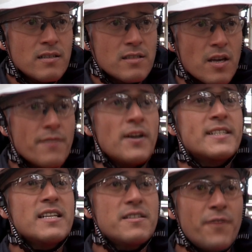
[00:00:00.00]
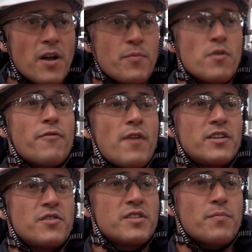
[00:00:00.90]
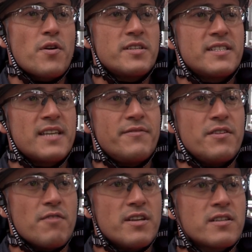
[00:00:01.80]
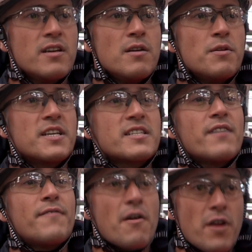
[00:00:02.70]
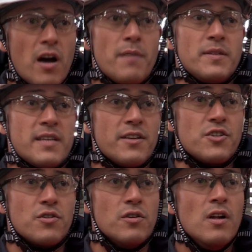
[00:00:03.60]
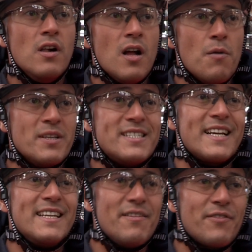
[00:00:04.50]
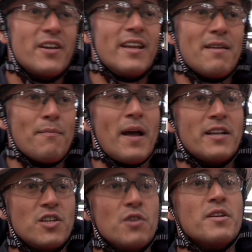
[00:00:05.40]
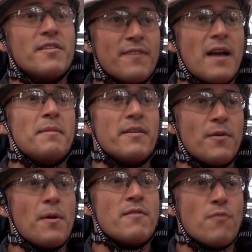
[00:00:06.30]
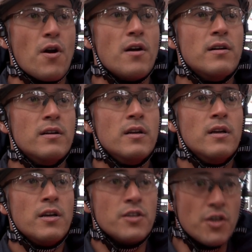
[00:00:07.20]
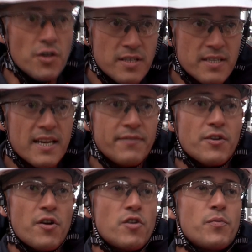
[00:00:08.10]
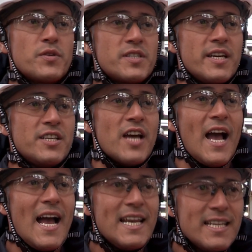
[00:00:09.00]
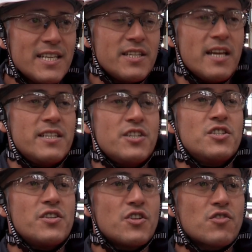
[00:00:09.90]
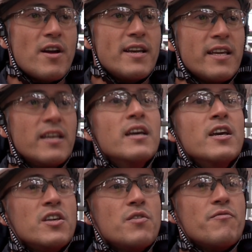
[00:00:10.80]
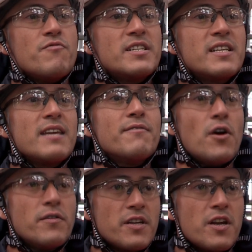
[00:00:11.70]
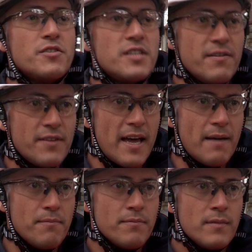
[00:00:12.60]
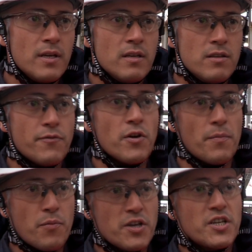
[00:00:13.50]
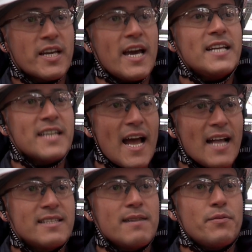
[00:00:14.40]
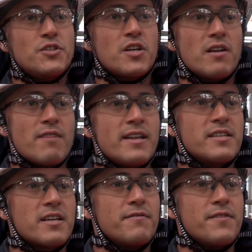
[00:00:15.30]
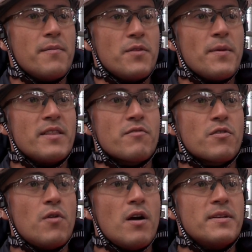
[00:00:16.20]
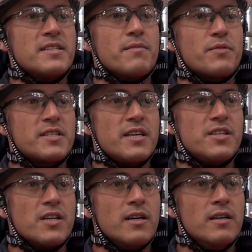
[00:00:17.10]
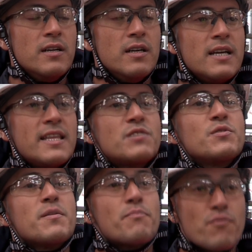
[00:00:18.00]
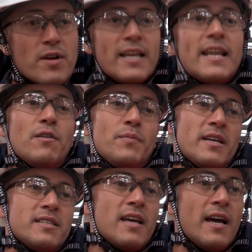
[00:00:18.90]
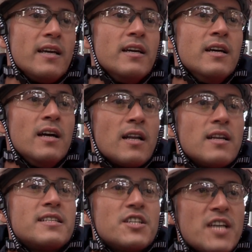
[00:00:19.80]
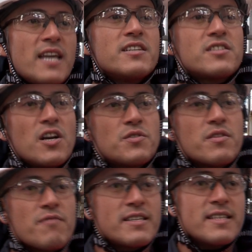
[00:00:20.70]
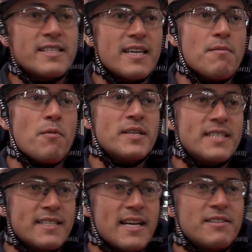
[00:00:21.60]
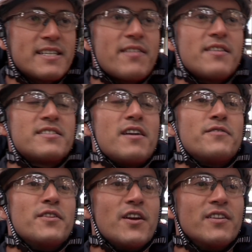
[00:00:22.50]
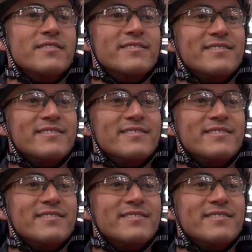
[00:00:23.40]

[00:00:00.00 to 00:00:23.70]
So you've identified brittle fracture as the process safety risk, which has a very high potential and would significantly impact you and your family if it went wrong. You're using the safety critical procedure, and in addition to the training, you recently involved in an OCVM. You've got the pressure gauge and temperature gun ready to confirm you meet the requirements of the procedure. This was a brilliant LPSA. I'd like to share this touch with the rest of the team when we sit down together this afternoon.